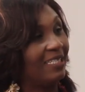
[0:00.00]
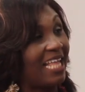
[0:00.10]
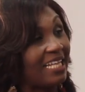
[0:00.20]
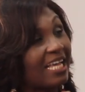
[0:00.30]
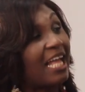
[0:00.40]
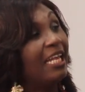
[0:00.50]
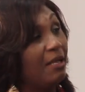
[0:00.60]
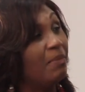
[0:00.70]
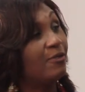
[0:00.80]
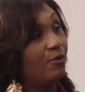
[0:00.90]
that can
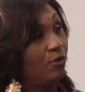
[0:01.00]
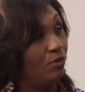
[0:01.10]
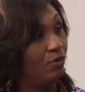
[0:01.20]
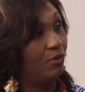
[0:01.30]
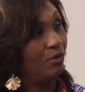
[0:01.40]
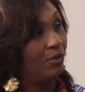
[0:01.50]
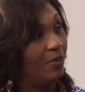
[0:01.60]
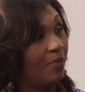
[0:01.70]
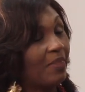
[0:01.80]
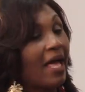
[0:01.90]
limit you.
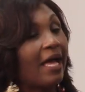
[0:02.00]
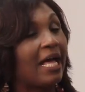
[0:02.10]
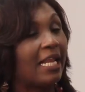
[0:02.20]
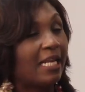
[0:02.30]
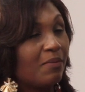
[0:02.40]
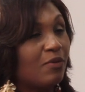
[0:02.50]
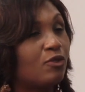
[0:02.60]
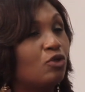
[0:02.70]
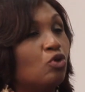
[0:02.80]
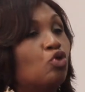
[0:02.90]
That can
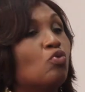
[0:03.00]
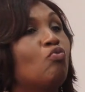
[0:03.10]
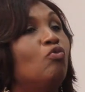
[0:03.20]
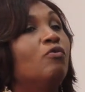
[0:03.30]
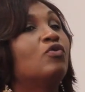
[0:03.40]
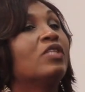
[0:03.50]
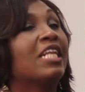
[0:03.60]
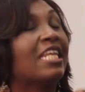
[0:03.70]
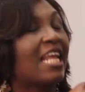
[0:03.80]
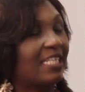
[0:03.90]
limit you to move to the
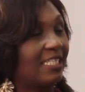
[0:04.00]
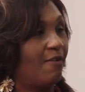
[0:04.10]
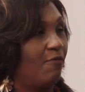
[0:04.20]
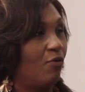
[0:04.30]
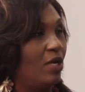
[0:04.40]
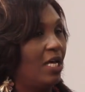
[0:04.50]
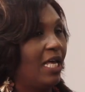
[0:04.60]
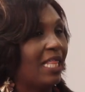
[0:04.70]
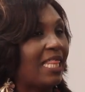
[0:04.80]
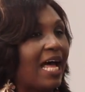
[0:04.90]
next level.
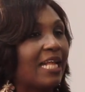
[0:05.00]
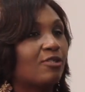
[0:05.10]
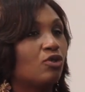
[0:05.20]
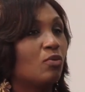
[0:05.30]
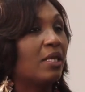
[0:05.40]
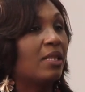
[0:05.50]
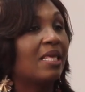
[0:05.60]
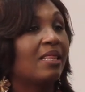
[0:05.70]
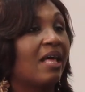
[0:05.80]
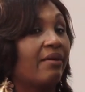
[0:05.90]
That you may
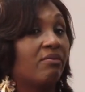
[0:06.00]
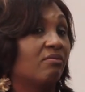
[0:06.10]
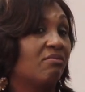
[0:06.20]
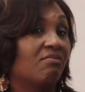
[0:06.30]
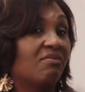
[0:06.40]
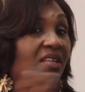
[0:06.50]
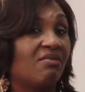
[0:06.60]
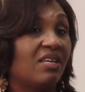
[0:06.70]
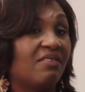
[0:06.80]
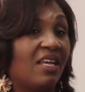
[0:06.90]
think that
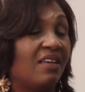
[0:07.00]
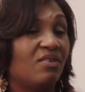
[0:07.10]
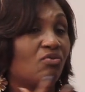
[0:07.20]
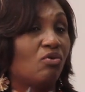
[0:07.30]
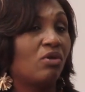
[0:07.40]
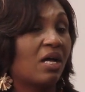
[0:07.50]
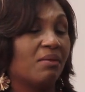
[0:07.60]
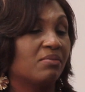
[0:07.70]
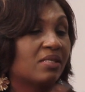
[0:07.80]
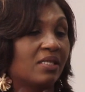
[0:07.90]
there, if any role
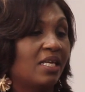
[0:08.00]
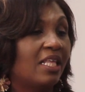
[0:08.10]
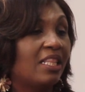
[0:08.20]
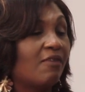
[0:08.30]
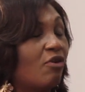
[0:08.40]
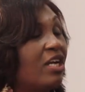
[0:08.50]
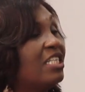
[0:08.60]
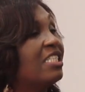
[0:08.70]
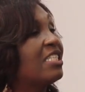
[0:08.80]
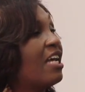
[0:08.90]
comes, they've
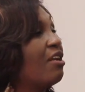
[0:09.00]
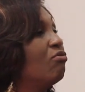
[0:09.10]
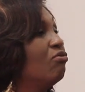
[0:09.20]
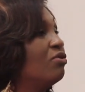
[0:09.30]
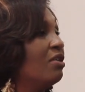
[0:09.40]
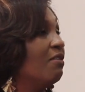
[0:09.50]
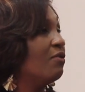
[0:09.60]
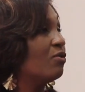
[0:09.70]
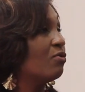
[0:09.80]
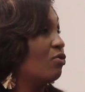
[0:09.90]
already decided who to mm -hmm. give
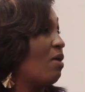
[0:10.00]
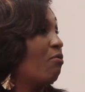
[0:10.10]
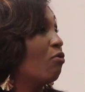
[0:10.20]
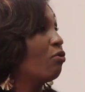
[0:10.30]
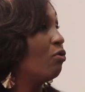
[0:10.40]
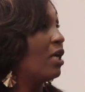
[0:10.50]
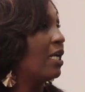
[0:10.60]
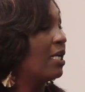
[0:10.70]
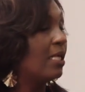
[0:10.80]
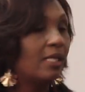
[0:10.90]
mm-hmm. it to, so -hmm. I'm mm-hmm. not good at
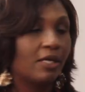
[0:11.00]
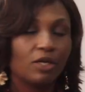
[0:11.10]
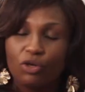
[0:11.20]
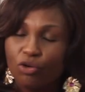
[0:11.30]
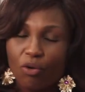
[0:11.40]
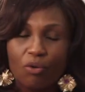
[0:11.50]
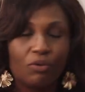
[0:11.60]
anything. No.